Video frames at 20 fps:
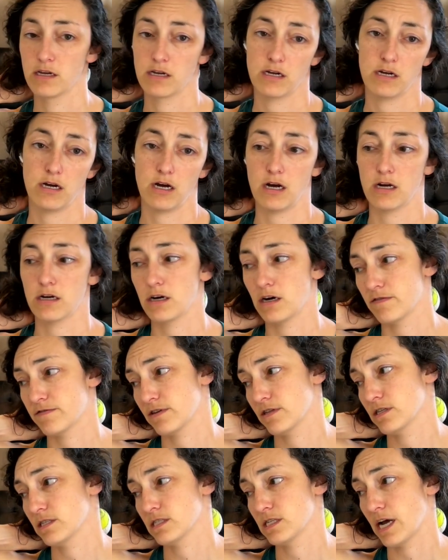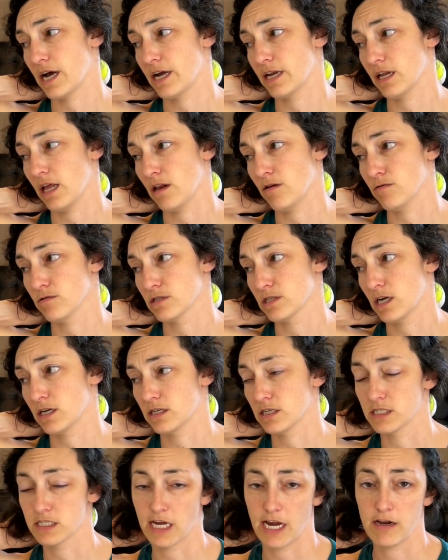cock off to the side, and it will start to
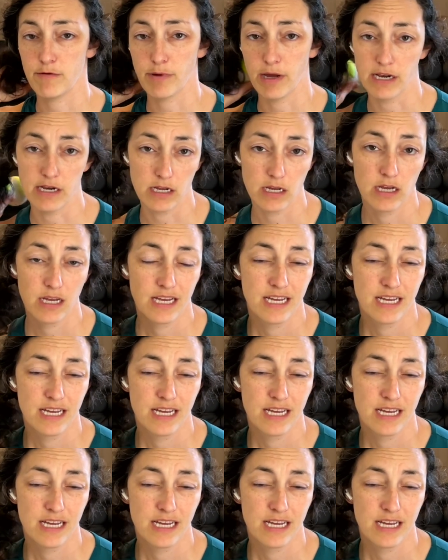side bend.